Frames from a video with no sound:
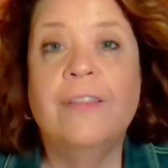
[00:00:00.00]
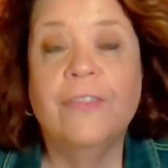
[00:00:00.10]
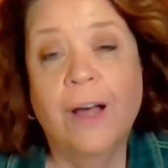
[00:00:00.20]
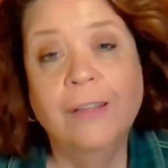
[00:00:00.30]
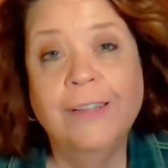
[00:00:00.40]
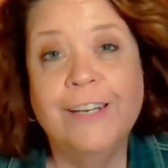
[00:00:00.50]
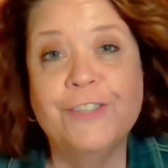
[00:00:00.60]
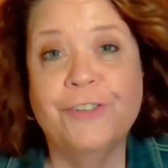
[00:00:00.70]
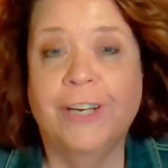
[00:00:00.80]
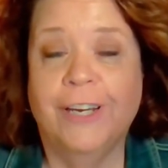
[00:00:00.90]
The
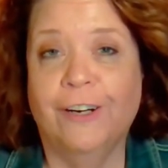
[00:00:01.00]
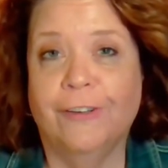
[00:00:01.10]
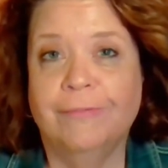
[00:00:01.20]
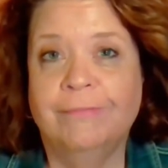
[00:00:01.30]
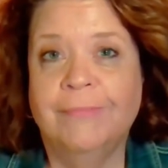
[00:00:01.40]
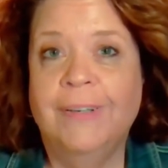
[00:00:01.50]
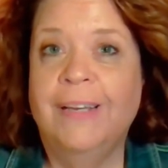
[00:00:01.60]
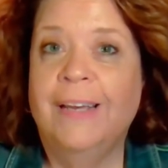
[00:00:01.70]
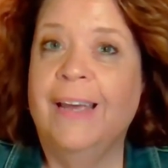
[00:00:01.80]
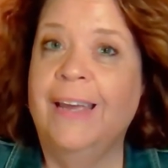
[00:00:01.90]
holidays are here,
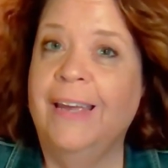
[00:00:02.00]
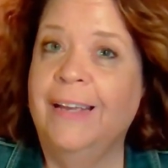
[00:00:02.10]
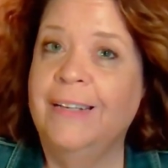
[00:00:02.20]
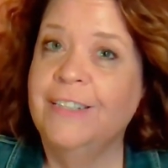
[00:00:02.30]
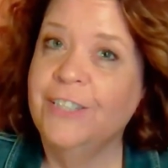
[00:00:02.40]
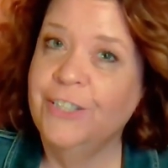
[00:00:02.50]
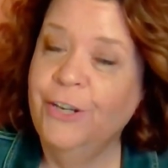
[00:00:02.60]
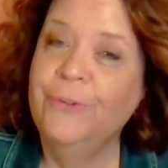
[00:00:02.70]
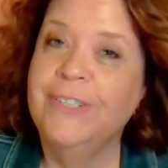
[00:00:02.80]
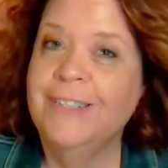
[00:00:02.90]
and
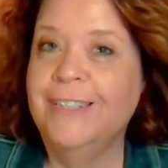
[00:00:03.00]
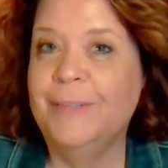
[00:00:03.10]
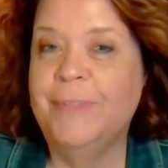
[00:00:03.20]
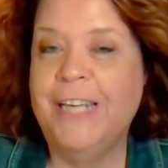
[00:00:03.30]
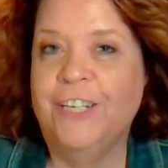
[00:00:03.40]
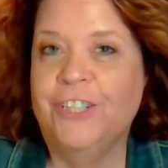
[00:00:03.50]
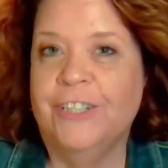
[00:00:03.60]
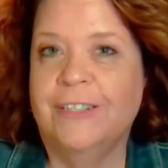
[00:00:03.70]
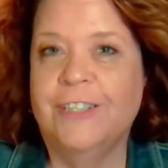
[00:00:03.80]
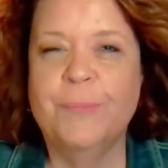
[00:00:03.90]
so is the
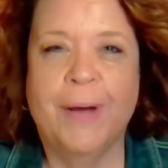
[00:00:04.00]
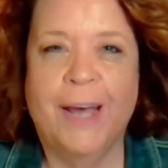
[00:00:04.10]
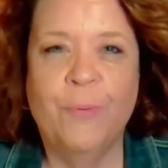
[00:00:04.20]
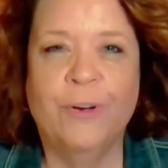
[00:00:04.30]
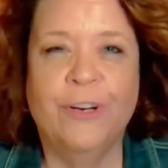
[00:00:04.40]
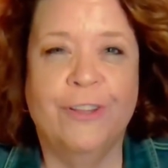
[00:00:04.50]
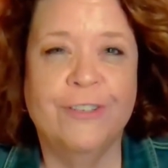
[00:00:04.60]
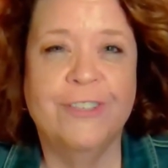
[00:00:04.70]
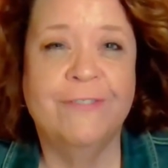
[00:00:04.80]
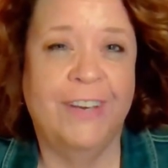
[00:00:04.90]
temptation to buy one of
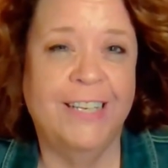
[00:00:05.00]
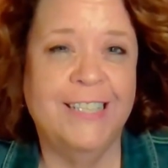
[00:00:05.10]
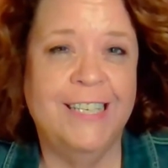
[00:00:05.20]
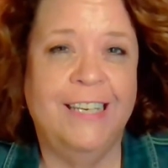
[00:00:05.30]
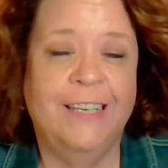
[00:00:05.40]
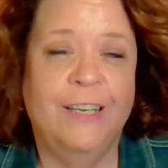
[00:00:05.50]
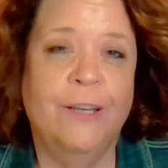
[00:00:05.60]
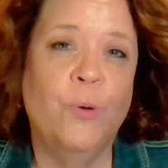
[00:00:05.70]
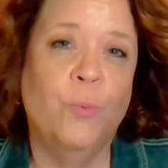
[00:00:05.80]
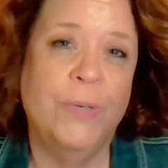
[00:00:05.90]
those fancy
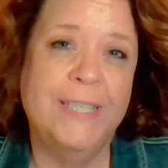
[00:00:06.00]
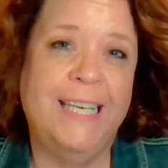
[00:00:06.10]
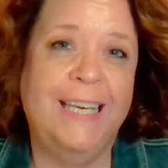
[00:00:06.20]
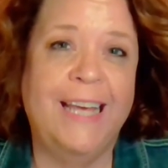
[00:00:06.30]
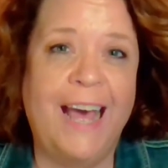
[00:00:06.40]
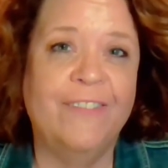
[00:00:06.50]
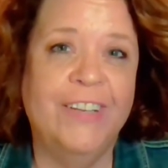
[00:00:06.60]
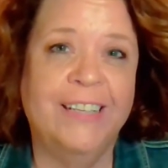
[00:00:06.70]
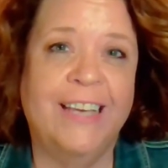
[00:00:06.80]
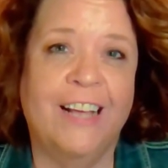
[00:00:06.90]
whiskey
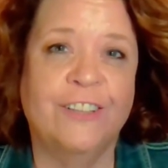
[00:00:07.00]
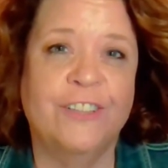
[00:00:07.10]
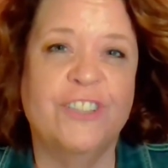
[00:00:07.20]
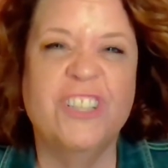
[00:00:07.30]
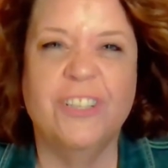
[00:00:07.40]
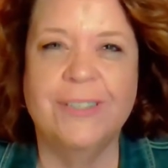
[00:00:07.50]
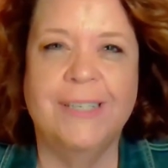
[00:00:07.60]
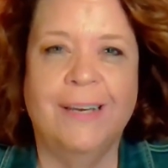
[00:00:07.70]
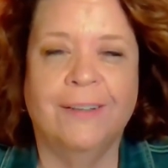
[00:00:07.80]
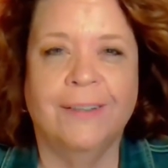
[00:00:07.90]
advent calendars you
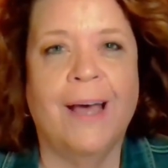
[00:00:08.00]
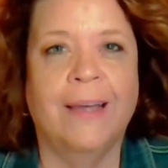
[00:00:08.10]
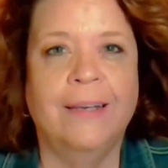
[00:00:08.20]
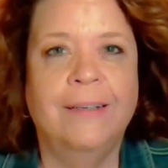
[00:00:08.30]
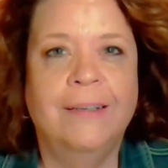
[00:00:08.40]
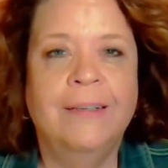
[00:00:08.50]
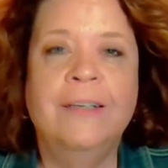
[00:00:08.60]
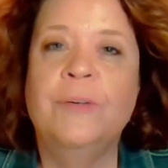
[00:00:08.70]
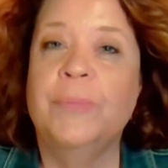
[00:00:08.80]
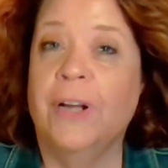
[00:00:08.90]
see online.
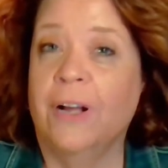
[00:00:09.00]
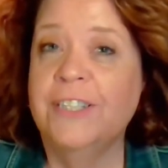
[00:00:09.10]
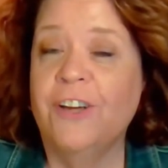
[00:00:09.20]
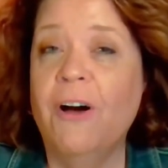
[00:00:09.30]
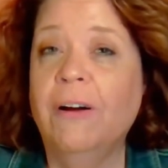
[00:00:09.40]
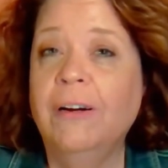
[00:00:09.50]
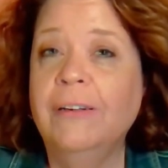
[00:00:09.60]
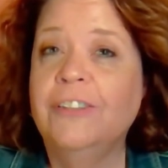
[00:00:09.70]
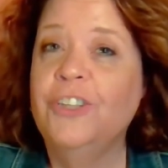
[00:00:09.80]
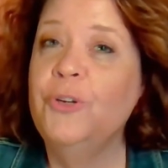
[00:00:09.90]
But odds are
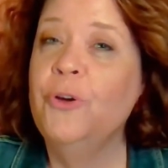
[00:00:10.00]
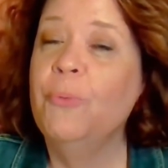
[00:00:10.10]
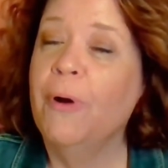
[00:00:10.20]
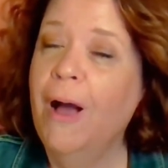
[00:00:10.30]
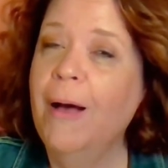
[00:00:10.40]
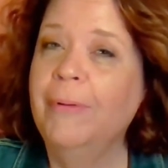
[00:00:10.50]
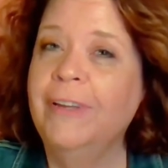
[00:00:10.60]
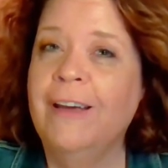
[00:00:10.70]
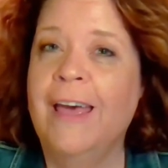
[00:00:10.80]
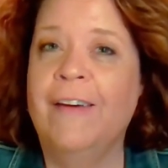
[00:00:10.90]
you
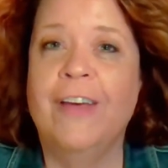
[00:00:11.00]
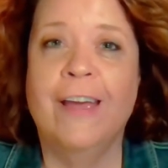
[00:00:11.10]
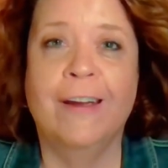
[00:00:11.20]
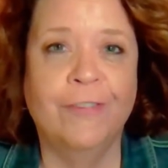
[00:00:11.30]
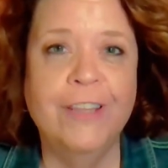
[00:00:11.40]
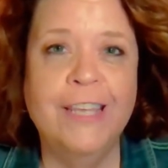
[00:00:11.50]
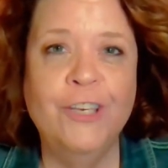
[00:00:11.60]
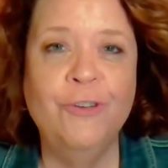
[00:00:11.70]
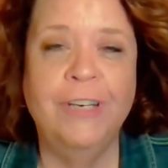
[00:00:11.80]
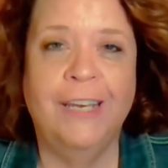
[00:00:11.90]
probably have everything
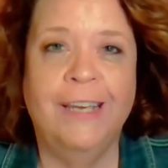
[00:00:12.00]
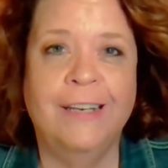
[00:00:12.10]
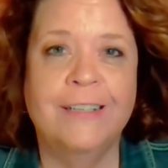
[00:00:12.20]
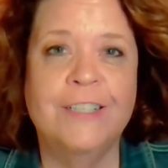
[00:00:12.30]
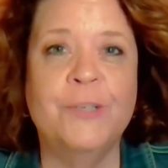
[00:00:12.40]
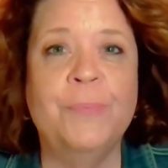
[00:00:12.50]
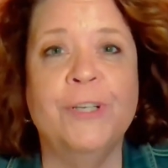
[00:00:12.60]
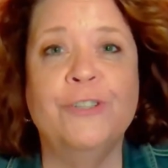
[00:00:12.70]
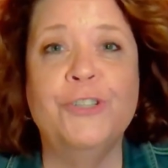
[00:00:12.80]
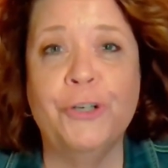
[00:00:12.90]
you need to
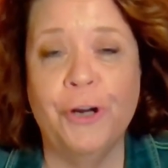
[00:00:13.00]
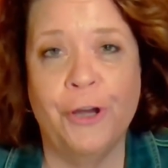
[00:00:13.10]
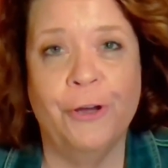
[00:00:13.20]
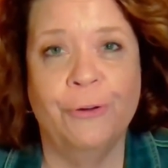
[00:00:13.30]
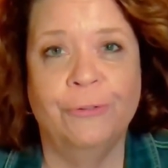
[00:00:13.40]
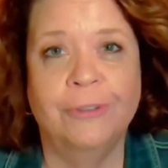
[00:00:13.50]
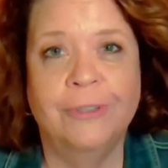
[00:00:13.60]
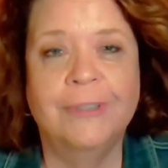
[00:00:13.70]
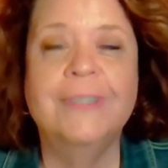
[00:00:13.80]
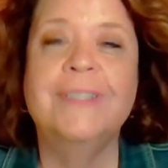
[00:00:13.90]
build your own
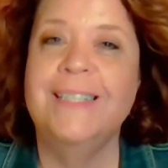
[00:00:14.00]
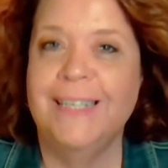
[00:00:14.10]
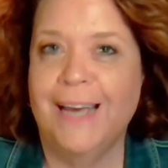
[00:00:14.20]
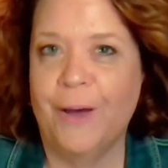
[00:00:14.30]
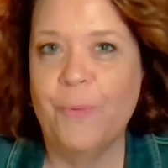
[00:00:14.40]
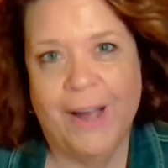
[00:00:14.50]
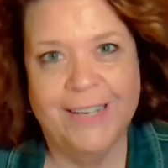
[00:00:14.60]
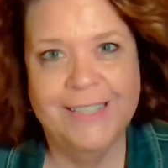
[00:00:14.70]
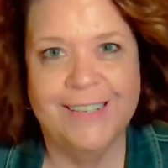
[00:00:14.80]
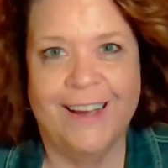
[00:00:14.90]

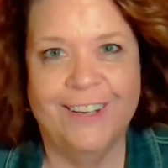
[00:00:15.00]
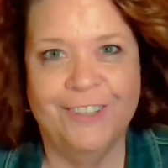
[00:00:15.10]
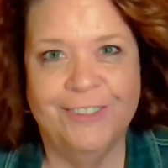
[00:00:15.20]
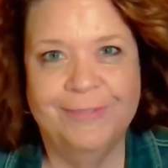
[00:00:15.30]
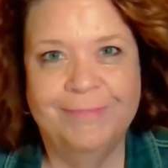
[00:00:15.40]
DIY style.